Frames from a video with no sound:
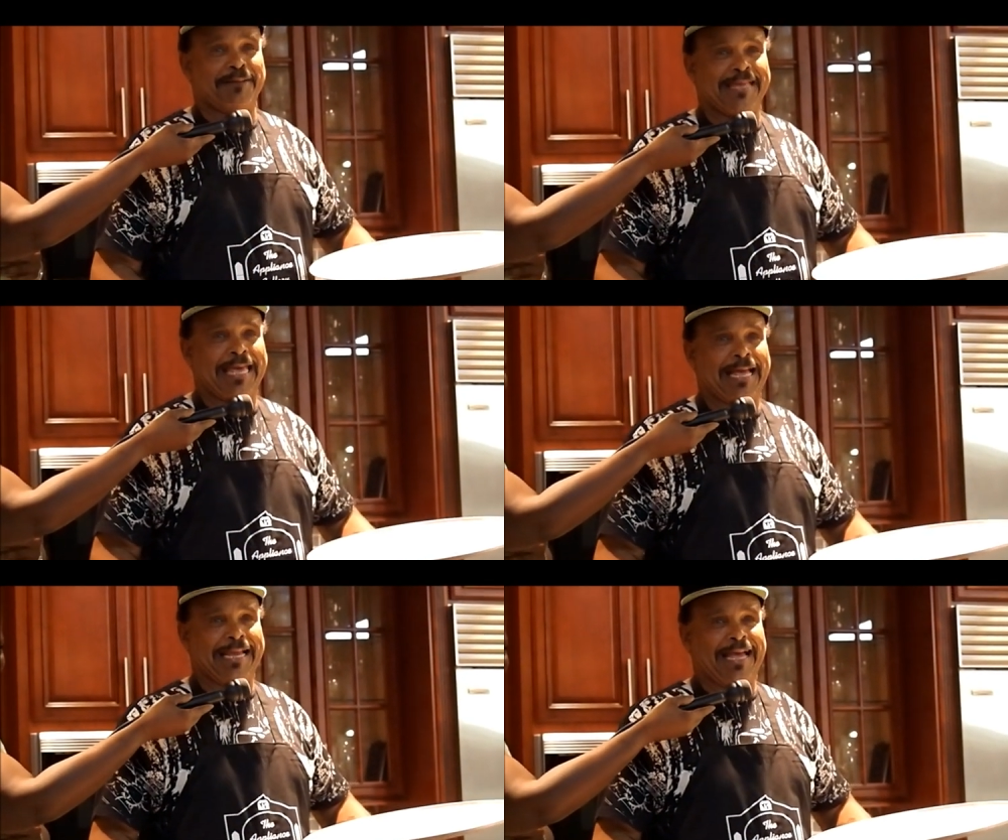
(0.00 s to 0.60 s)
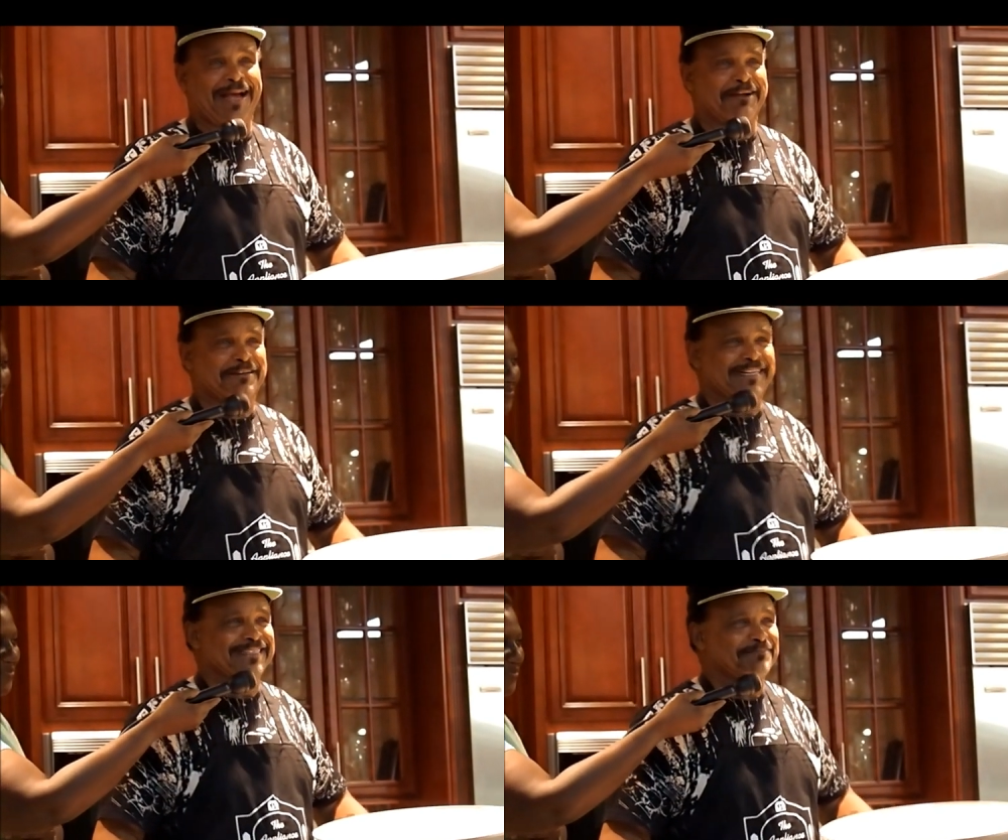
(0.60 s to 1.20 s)
I can't carry
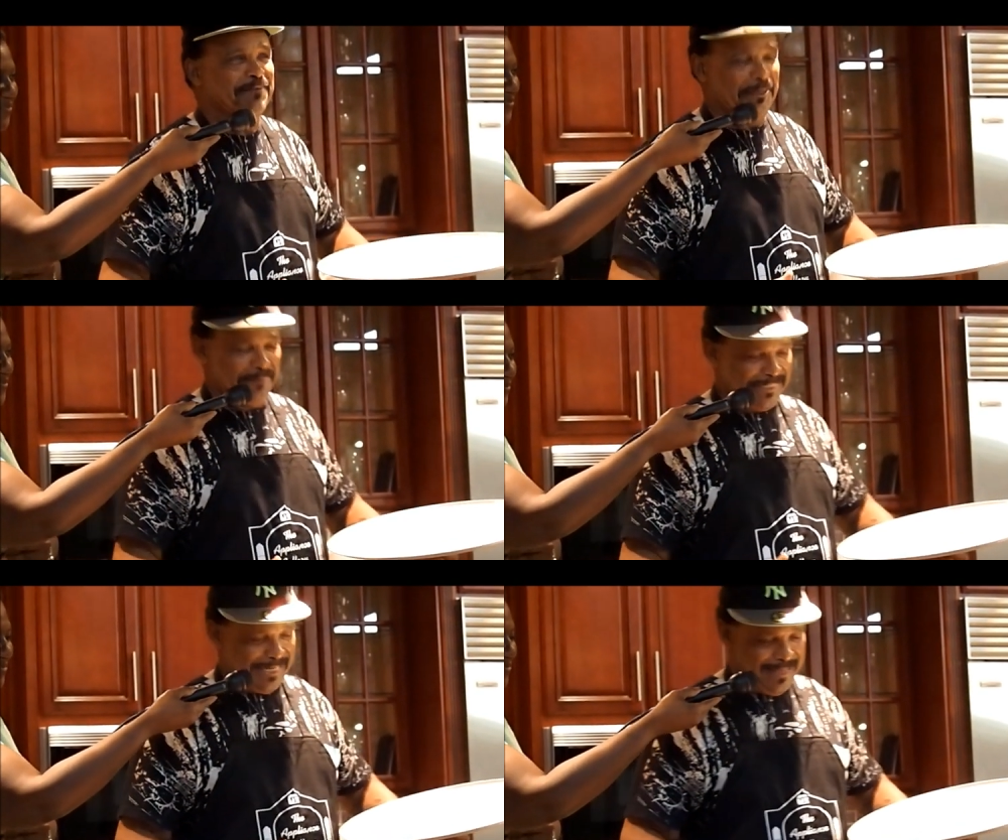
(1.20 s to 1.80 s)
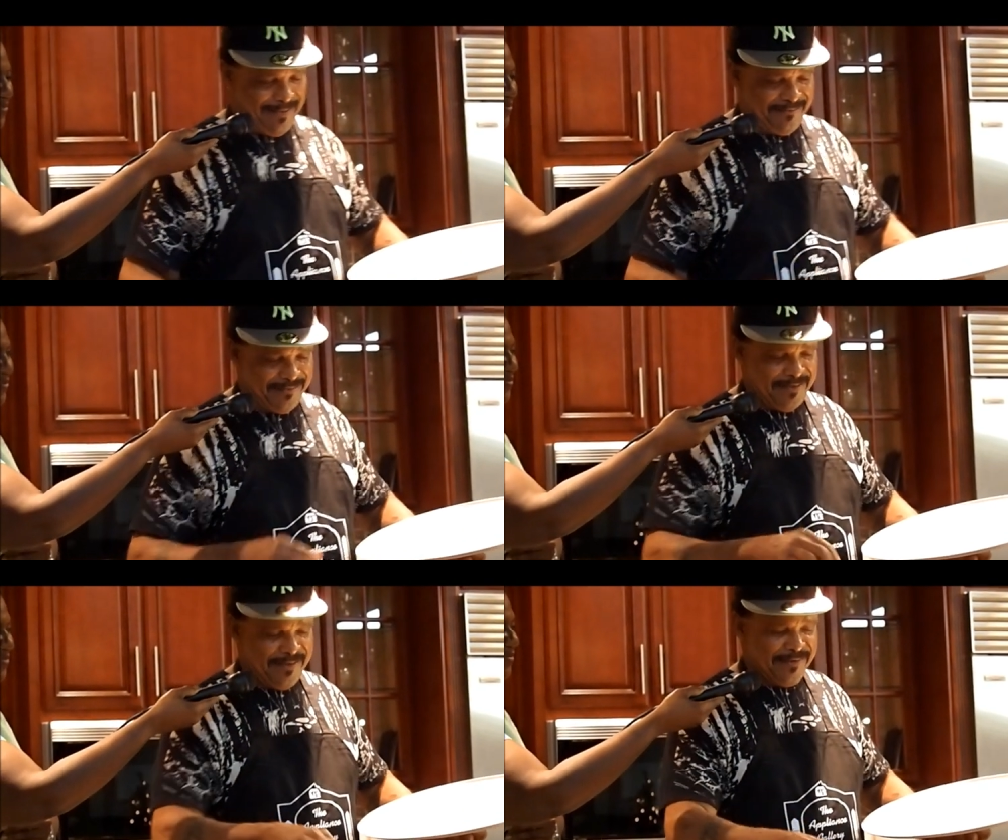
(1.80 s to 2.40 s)
it myself.
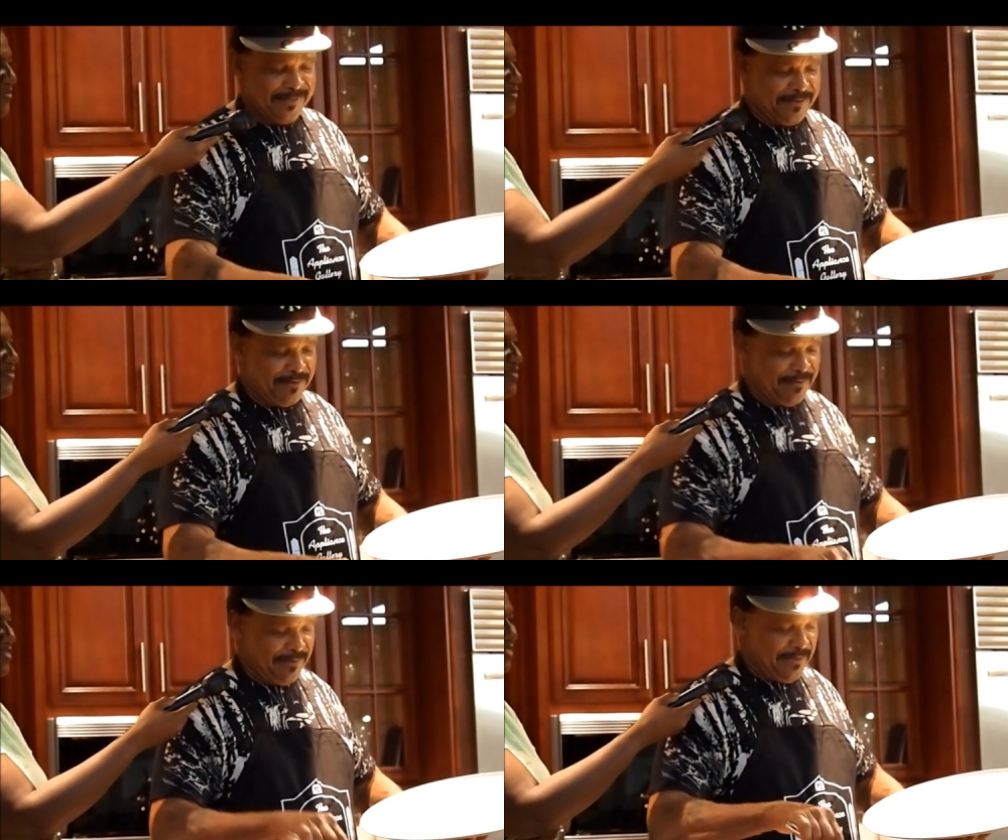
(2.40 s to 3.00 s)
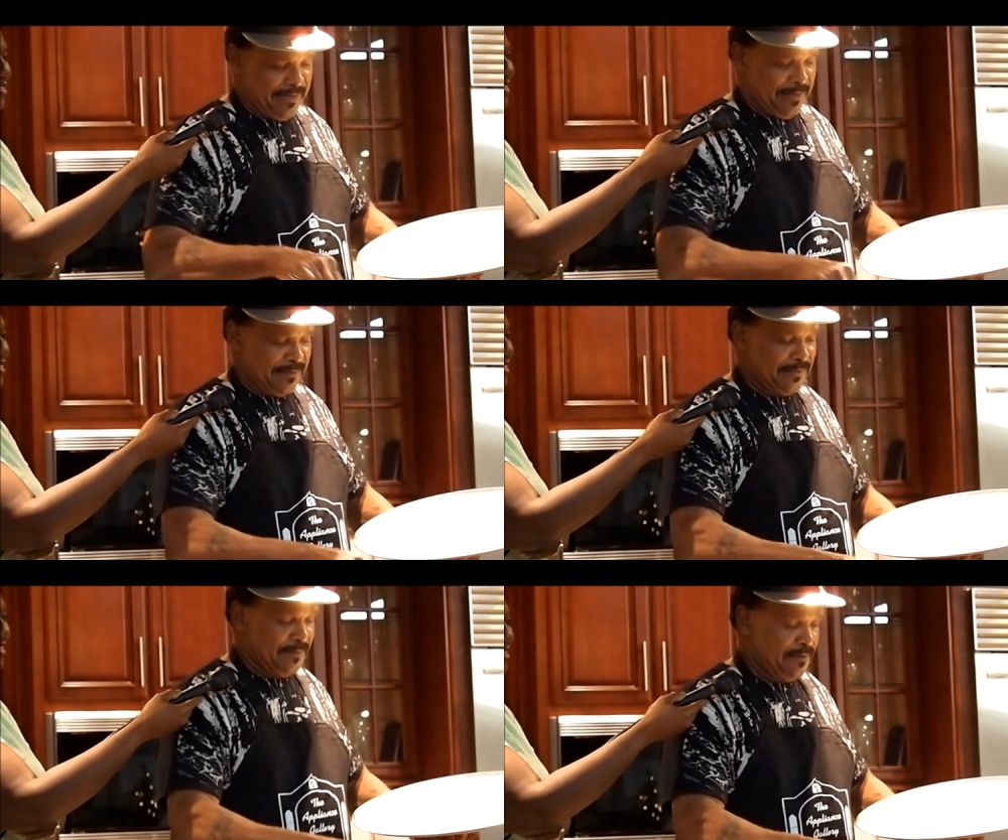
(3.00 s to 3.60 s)
So
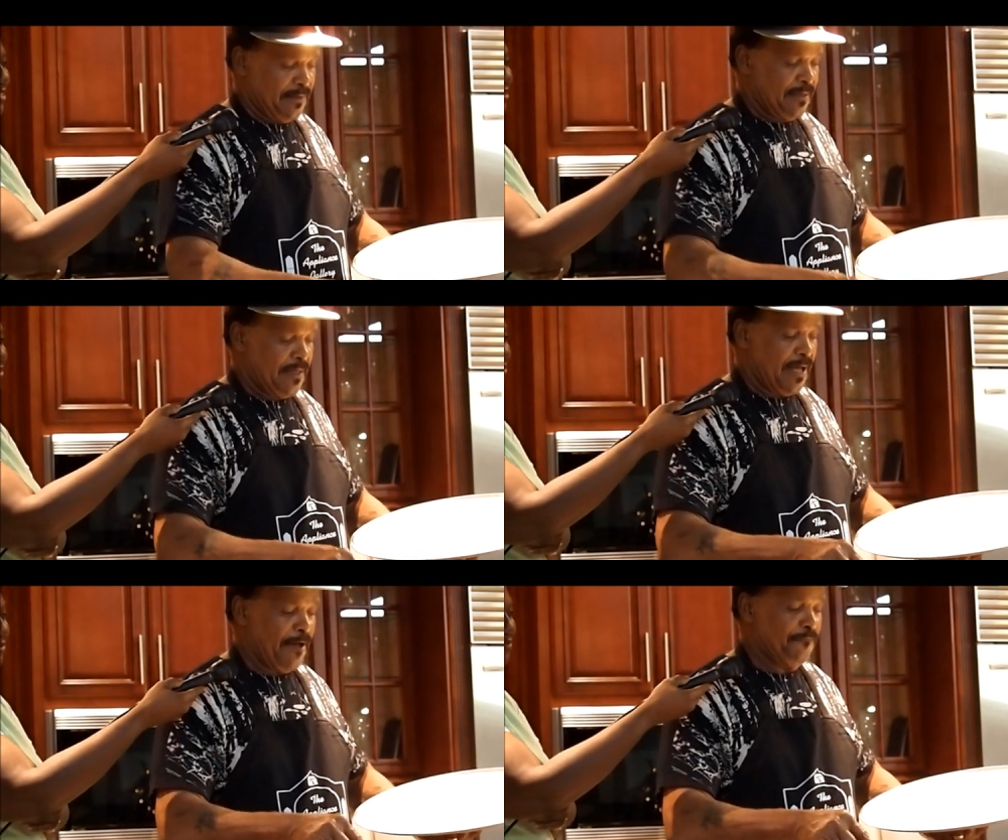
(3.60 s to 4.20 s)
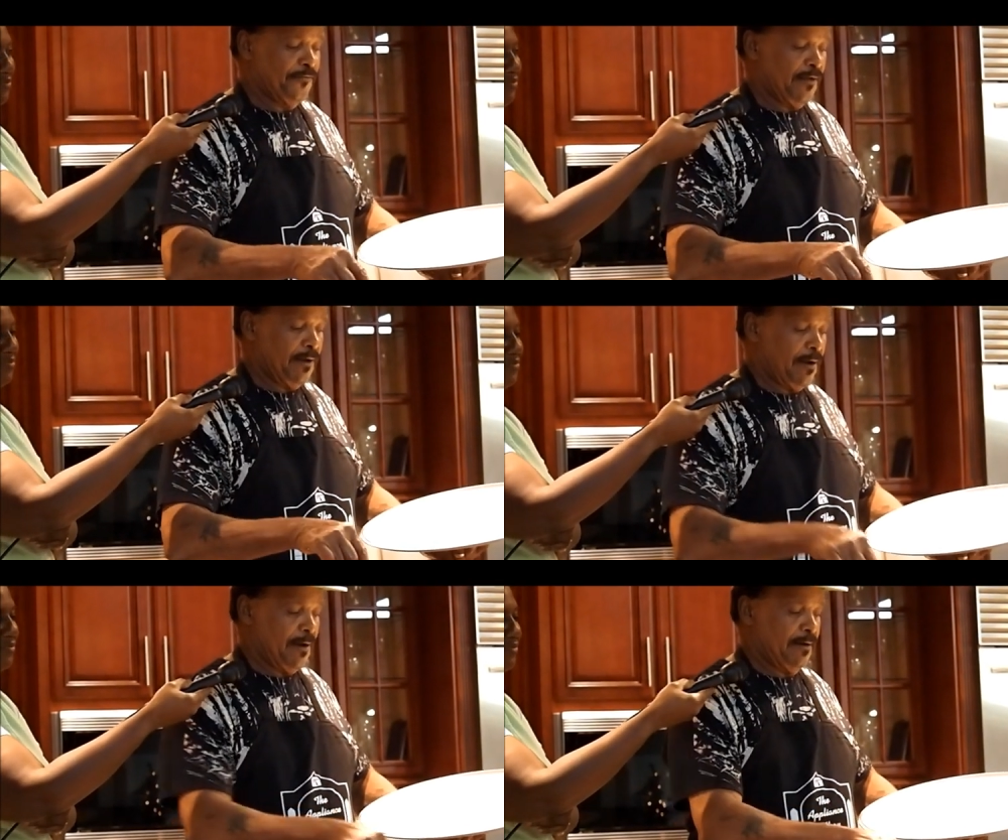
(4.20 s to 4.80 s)

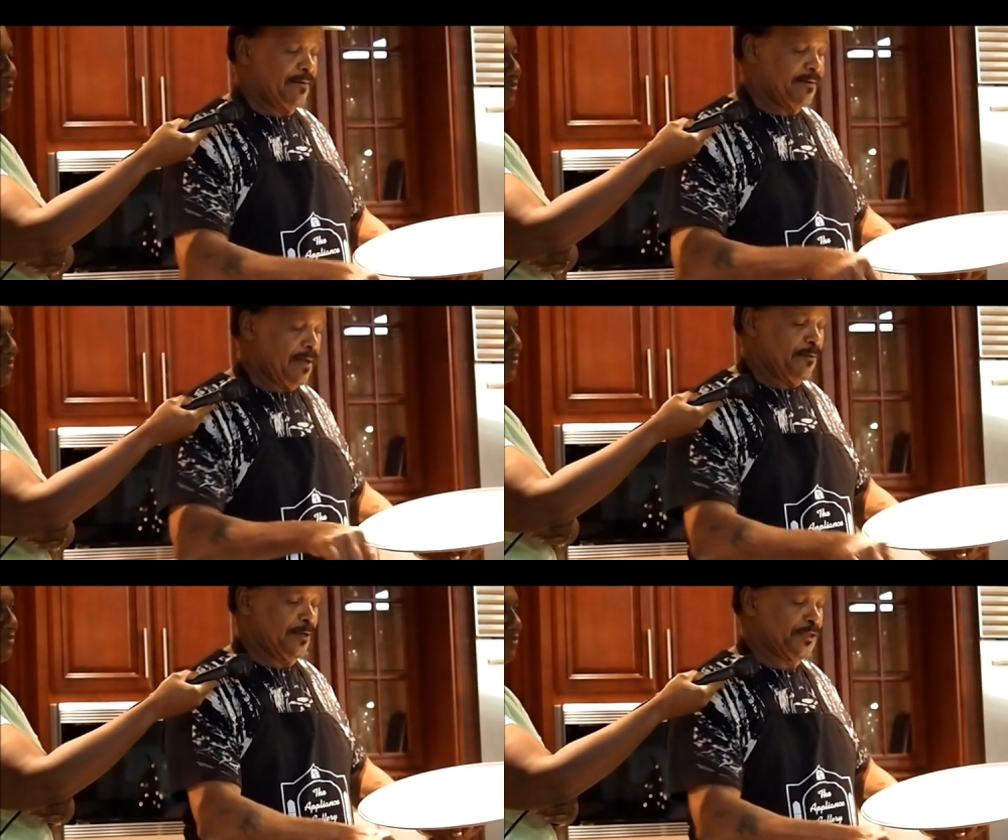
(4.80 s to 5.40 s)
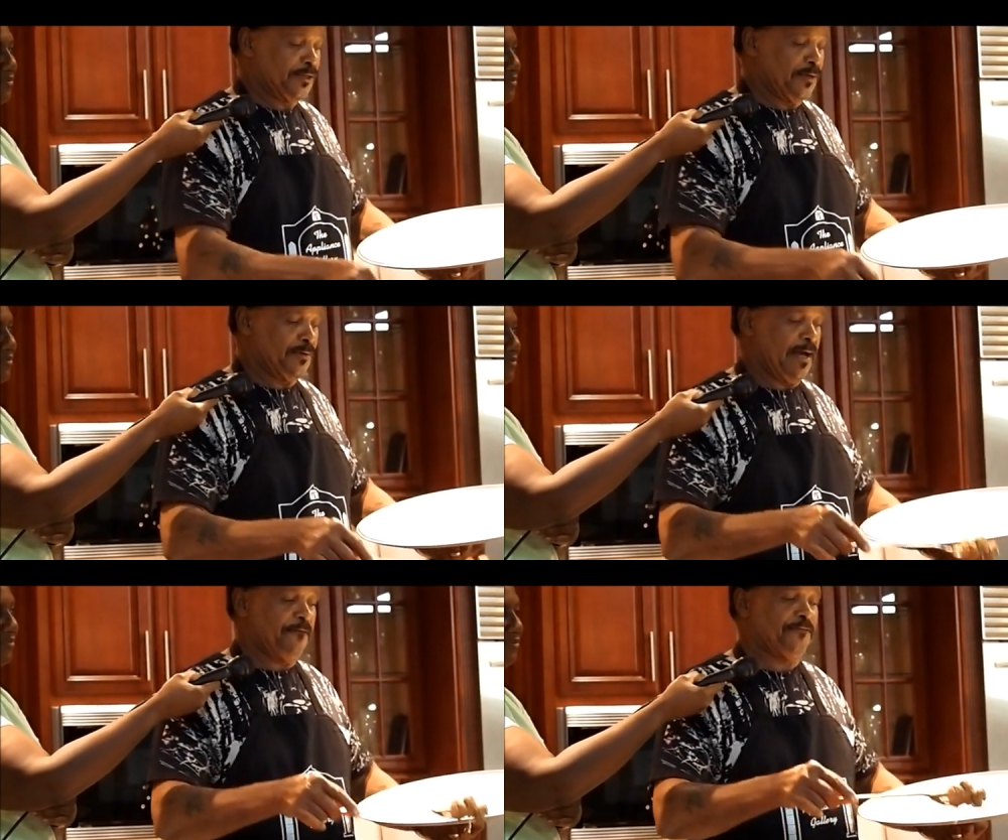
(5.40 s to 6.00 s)
after, I will show
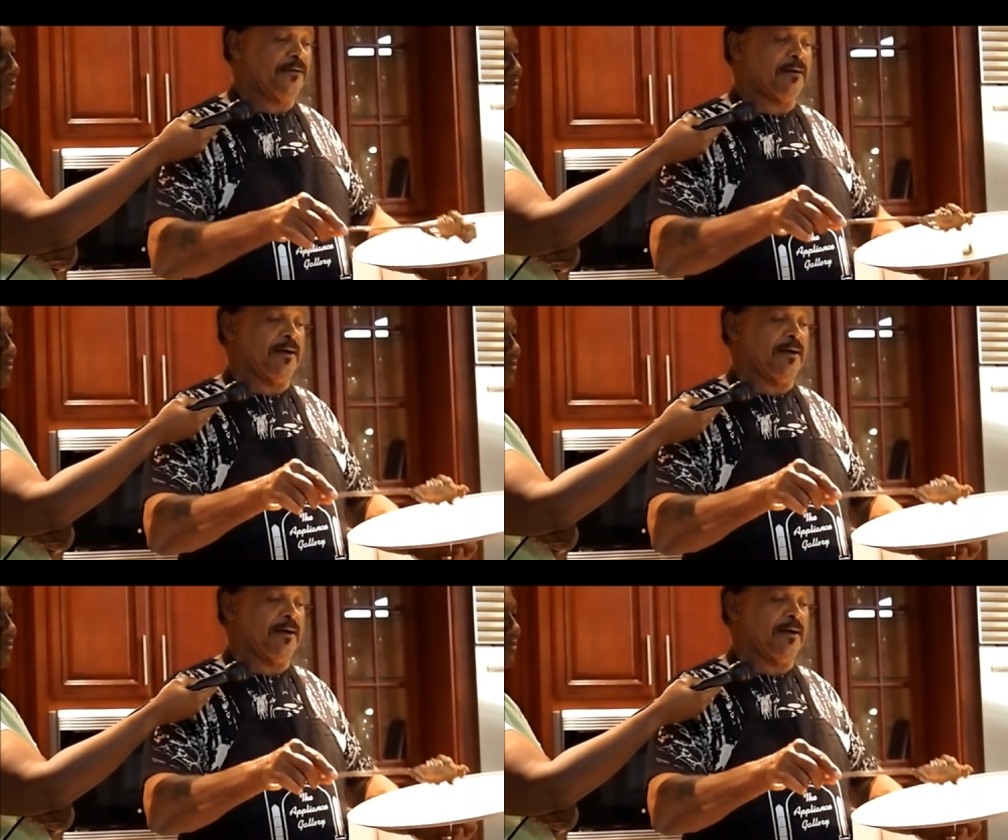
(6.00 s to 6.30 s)
you after